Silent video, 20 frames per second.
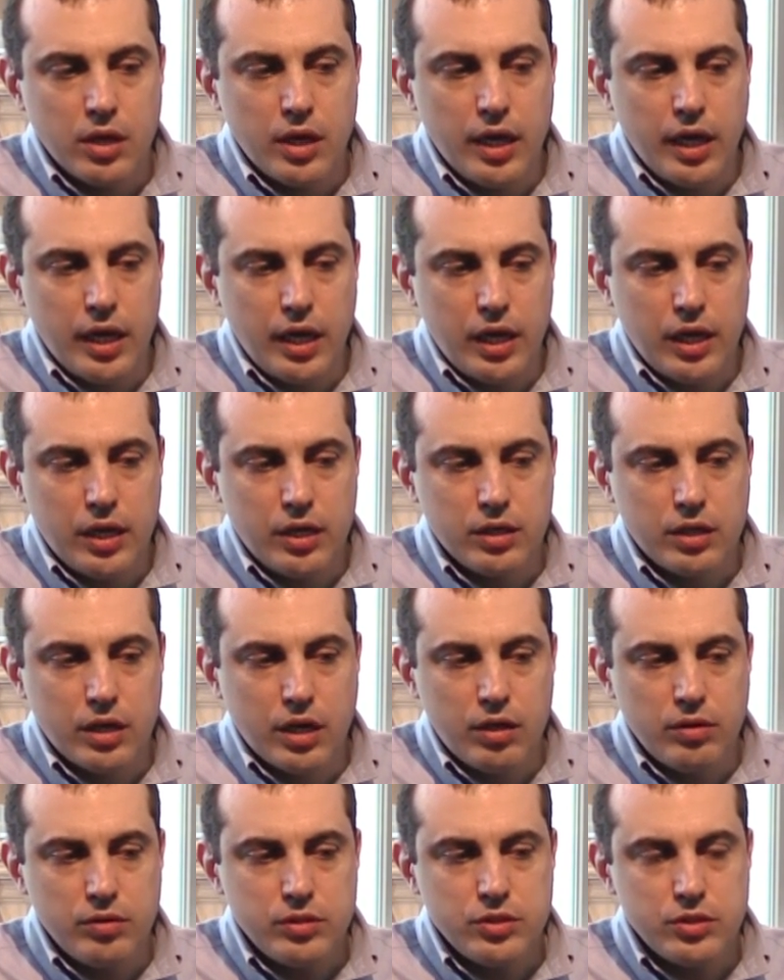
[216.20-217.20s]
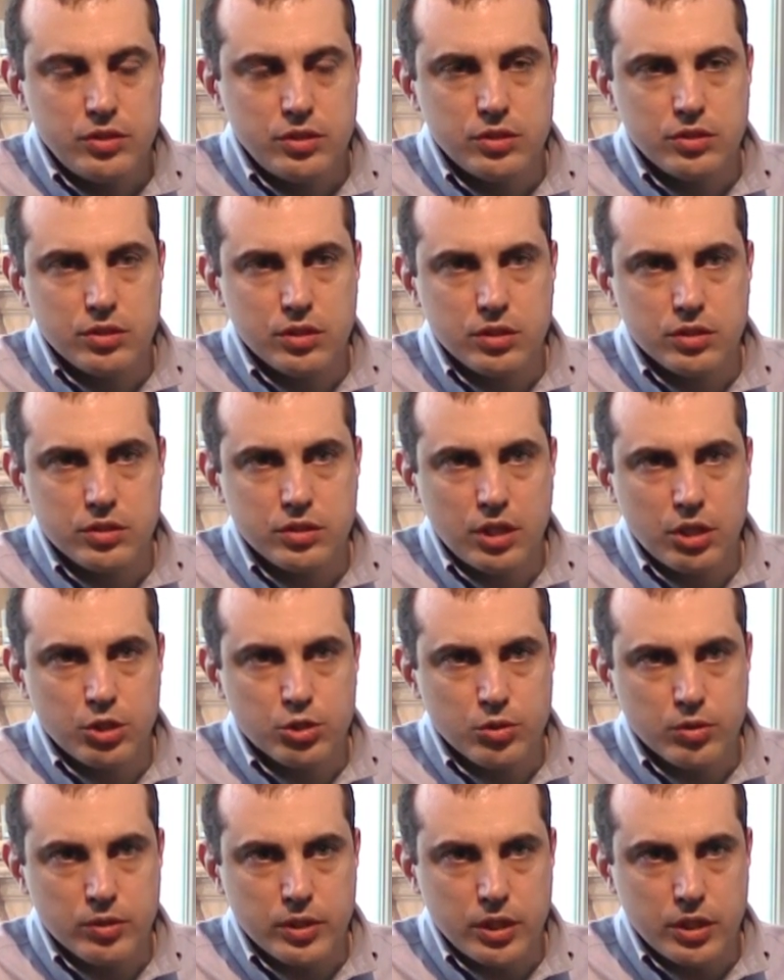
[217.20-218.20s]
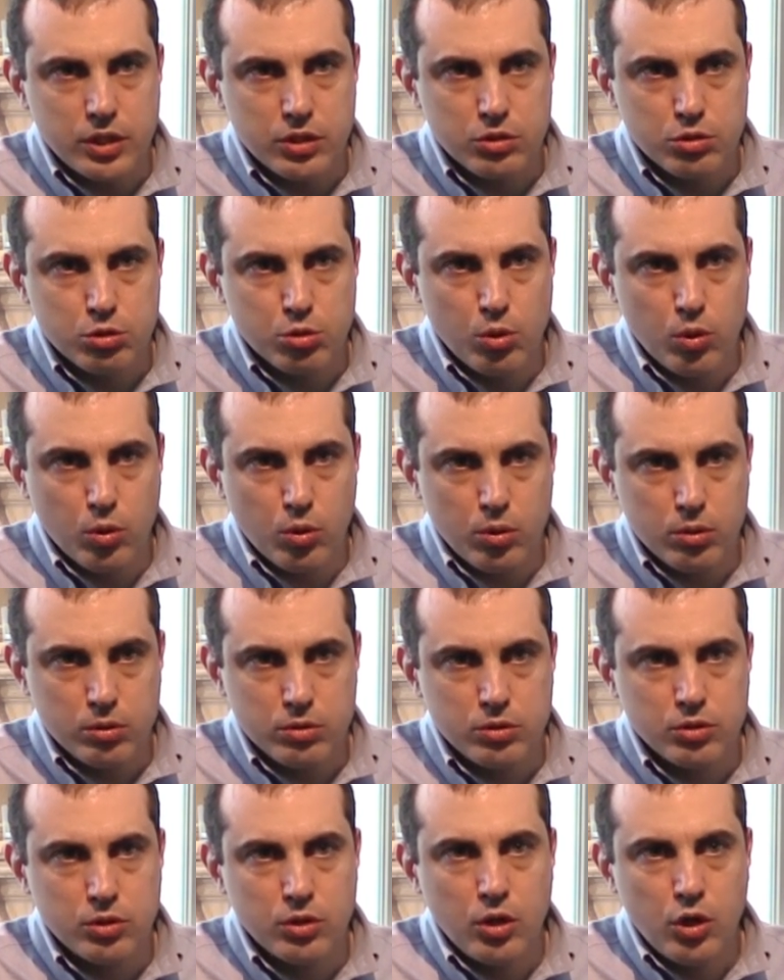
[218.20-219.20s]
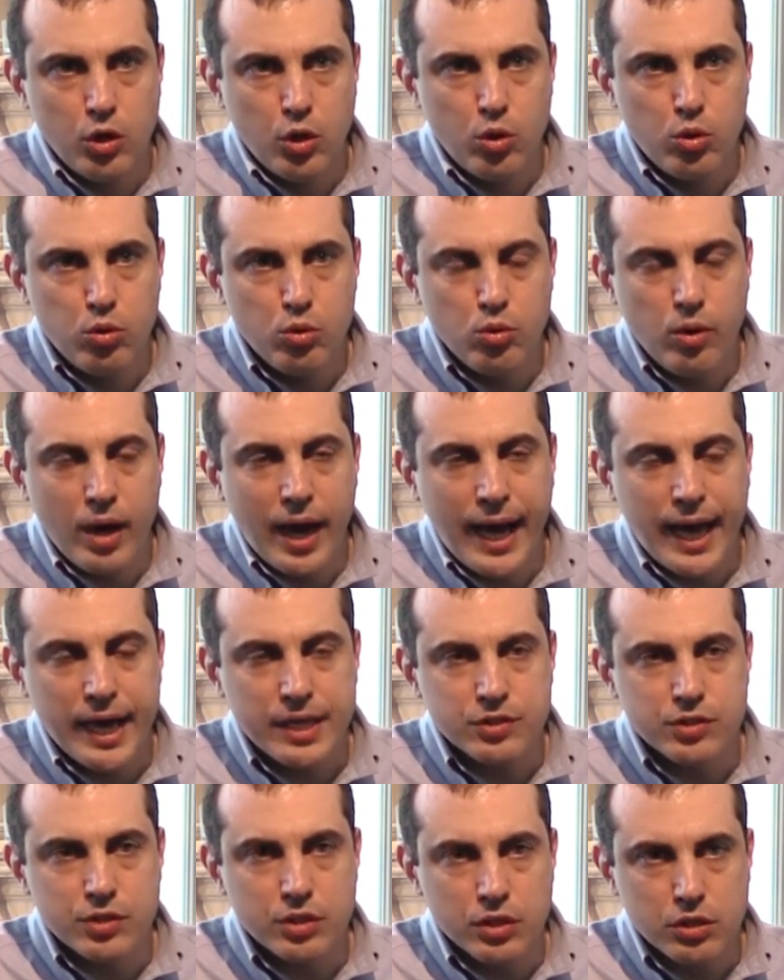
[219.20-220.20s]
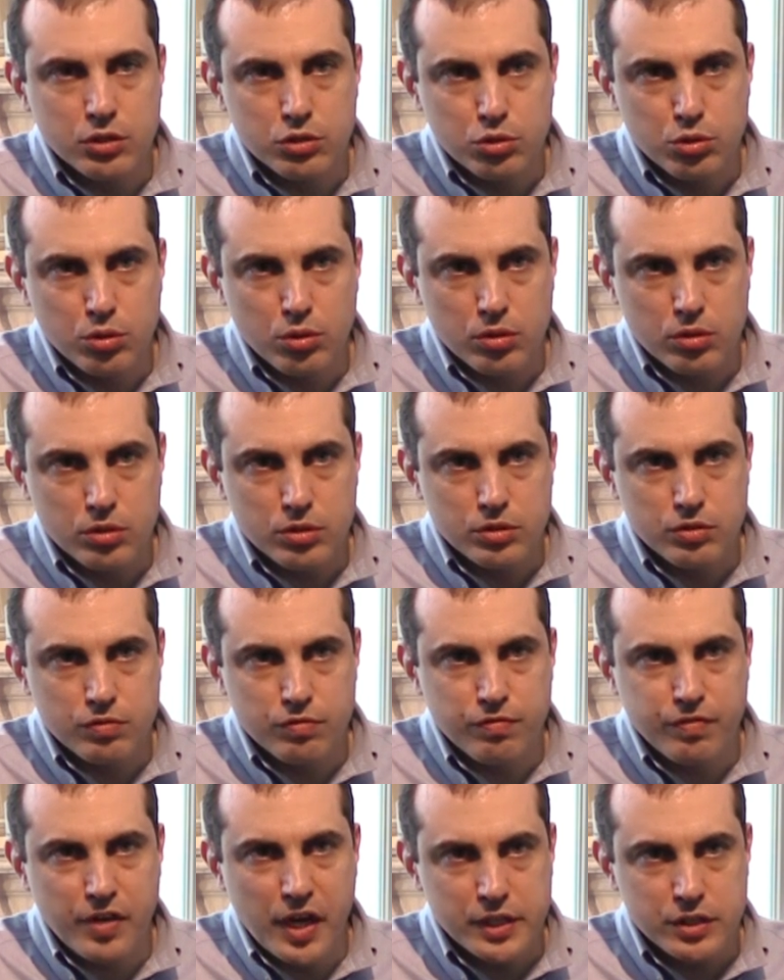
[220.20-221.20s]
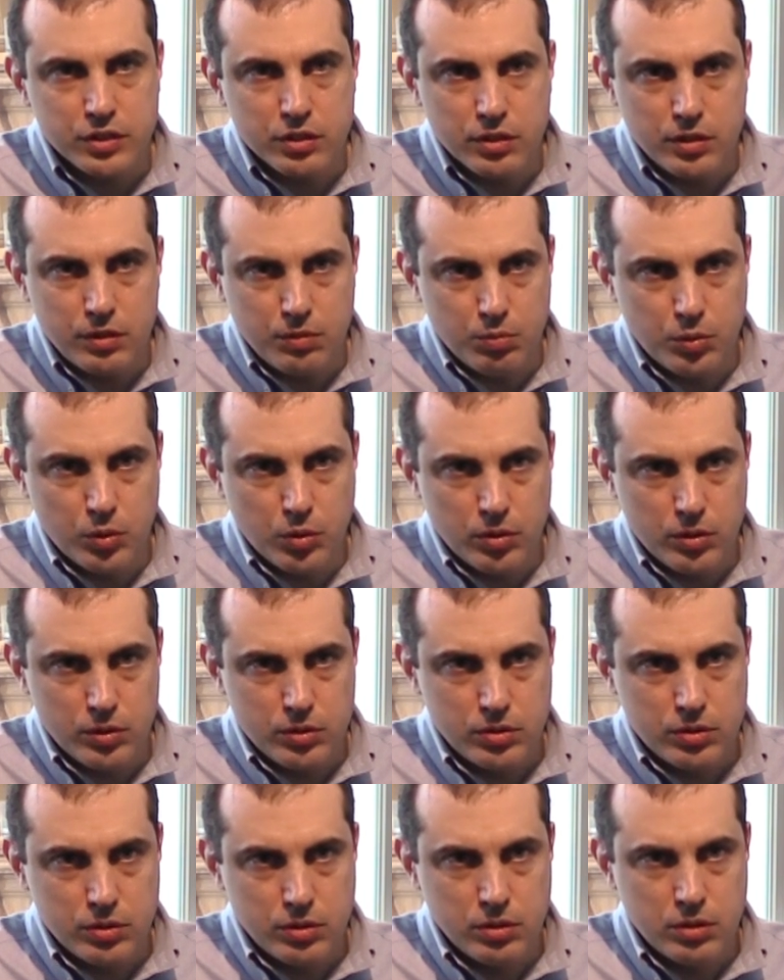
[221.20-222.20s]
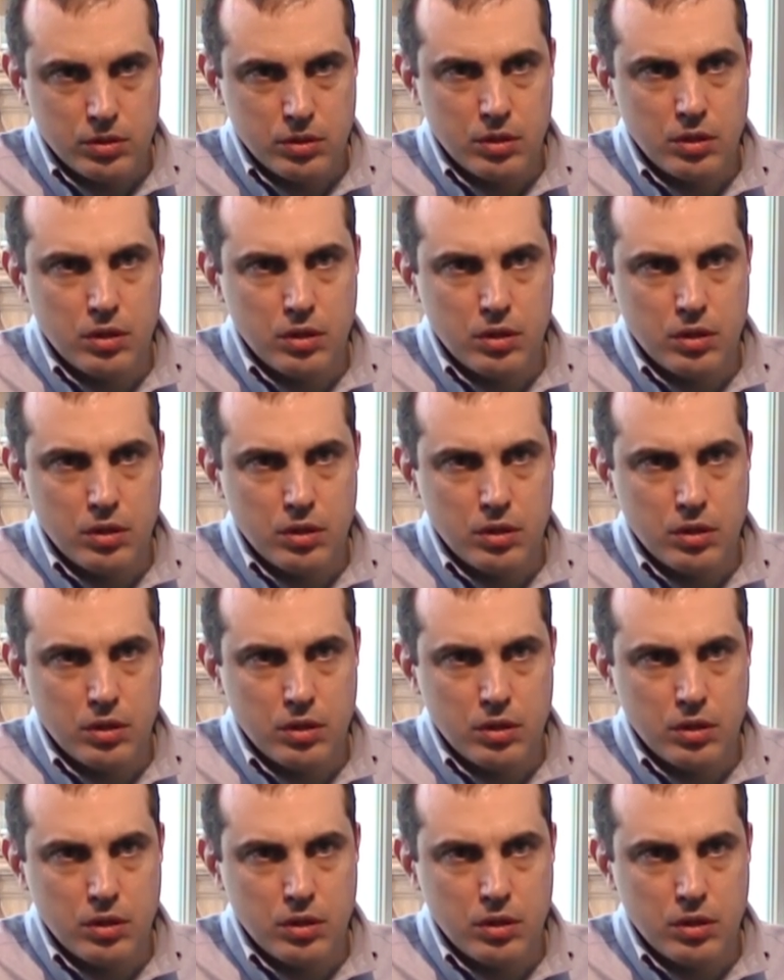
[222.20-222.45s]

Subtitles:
in currencies that are centrally controlled, who has the control is vitally important.